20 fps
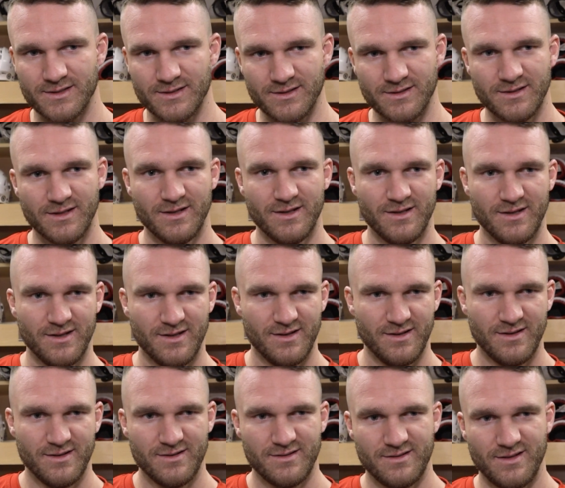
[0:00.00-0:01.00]
And
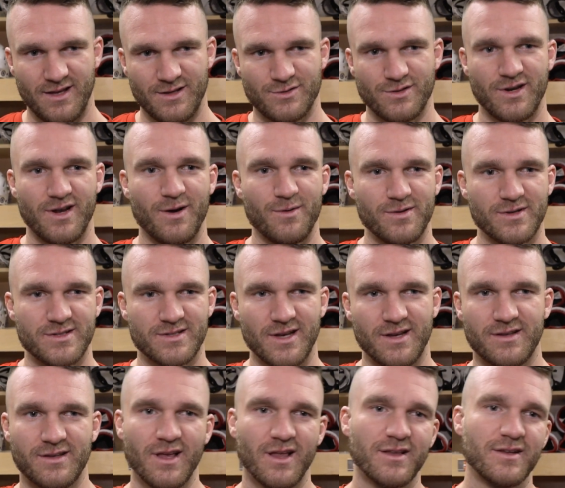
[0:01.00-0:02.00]
that's what I was,
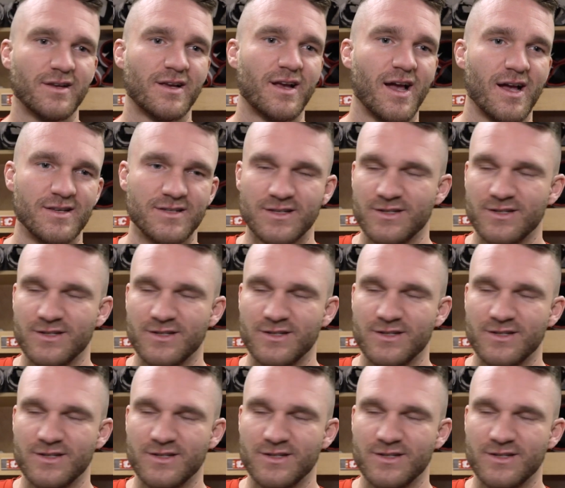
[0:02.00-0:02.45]
like, telling the guys.